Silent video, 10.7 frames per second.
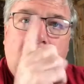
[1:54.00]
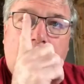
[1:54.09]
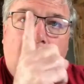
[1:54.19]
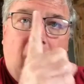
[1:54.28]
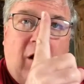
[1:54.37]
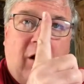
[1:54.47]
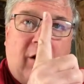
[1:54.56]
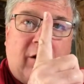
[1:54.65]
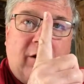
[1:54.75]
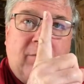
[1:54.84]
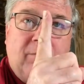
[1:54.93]

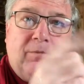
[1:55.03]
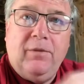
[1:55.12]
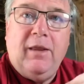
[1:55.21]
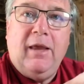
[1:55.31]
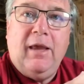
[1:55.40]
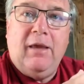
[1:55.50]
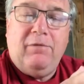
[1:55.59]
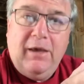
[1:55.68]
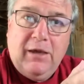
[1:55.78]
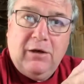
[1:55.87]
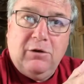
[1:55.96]
hark, if
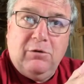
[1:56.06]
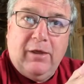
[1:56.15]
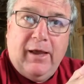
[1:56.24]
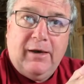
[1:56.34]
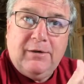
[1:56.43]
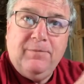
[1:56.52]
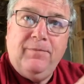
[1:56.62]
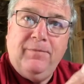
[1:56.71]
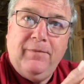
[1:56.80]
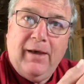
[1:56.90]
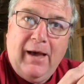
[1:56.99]
he can do that,
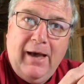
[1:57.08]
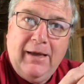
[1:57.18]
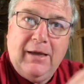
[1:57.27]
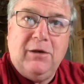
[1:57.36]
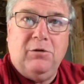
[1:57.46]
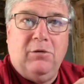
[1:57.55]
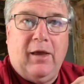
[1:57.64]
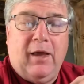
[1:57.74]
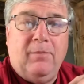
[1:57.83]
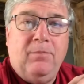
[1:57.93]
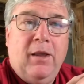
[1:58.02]
I can do
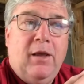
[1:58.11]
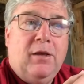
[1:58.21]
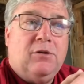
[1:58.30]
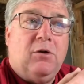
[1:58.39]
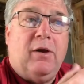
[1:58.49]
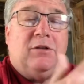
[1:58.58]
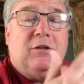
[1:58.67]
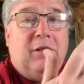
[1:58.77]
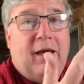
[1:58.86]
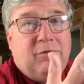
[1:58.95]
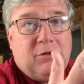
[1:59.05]
that. So I still
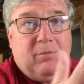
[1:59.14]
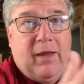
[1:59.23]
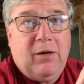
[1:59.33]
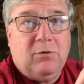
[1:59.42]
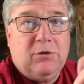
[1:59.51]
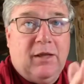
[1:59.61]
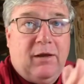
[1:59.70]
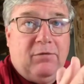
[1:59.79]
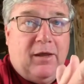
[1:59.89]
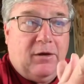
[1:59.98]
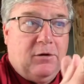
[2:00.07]
have some manuals left,
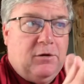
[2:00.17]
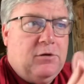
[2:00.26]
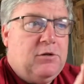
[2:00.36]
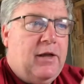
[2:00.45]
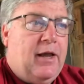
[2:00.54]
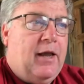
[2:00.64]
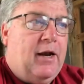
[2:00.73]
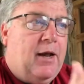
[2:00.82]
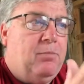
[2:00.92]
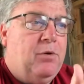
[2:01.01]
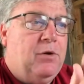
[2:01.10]
thank goodness, and
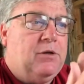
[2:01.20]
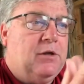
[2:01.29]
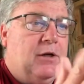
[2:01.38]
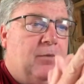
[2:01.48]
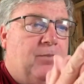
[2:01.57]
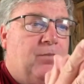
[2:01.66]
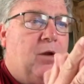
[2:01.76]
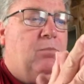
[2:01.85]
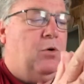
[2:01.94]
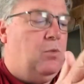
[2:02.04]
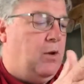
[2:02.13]
I put
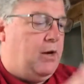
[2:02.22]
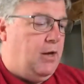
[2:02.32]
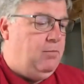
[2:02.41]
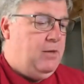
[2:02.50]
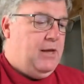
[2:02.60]
one up.